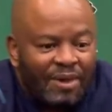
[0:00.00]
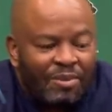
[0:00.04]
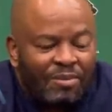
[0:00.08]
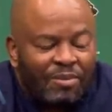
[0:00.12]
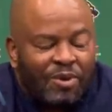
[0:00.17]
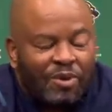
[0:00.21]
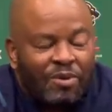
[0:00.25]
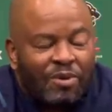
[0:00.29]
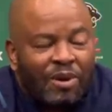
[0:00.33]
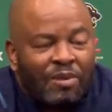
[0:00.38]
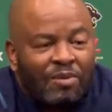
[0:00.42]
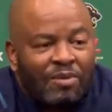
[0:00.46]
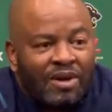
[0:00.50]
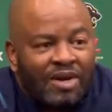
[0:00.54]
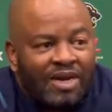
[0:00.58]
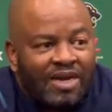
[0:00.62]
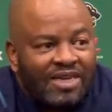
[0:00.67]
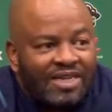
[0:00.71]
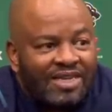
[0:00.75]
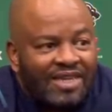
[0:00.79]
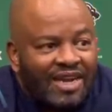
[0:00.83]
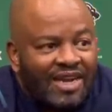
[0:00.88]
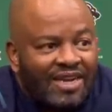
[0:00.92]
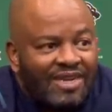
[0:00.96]
probably
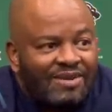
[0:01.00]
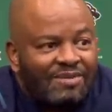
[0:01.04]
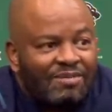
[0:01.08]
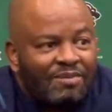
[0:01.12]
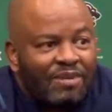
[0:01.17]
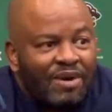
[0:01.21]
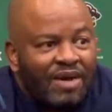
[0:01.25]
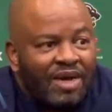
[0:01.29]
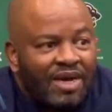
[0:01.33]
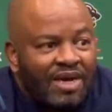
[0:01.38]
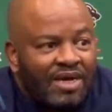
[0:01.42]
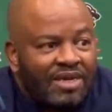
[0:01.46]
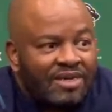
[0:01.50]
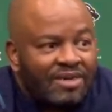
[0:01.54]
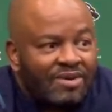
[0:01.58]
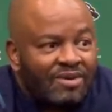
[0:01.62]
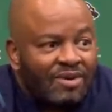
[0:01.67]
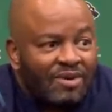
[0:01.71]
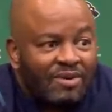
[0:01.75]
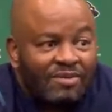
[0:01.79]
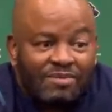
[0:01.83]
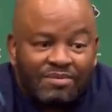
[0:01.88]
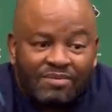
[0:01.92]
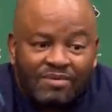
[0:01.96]
national team players
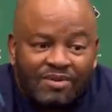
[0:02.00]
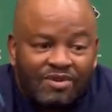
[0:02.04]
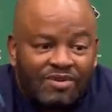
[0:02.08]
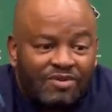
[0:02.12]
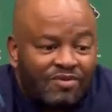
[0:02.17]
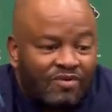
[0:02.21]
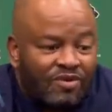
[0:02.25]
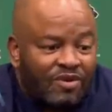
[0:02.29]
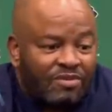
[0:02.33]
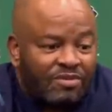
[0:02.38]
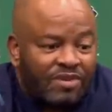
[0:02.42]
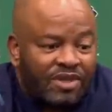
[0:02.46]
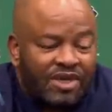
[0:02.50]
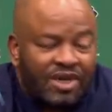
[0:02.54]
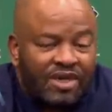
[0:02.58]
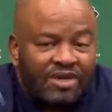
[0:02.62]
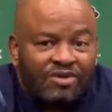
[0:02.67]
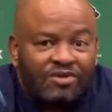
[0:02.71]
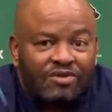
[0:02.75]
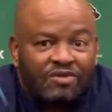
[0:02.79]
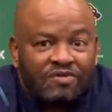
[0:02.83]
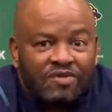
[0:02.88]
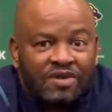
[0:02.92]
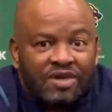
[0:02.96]
almost from
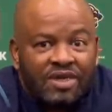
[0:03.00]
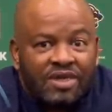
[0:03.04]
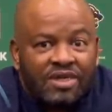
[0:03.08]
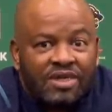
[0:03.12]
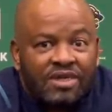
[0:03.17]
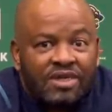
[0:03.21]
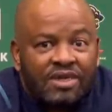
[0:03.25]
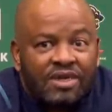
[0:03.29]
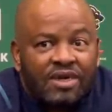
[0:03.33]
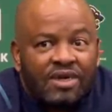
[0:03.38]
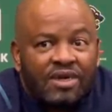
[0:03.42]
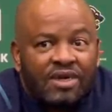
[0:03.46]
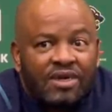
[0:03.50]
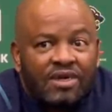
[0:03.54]
start to finish.